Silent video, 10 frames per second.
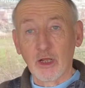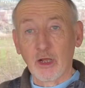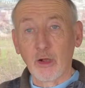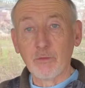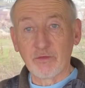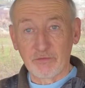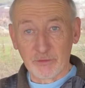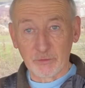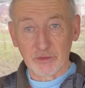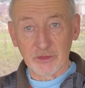
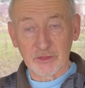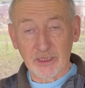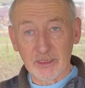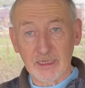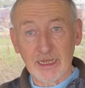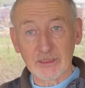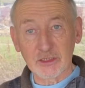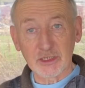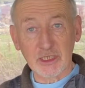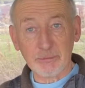overfilled in the tank and
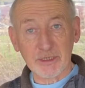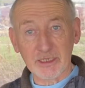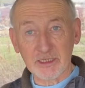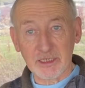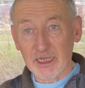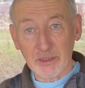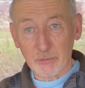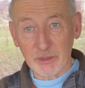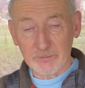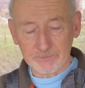seeping in
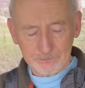anyway.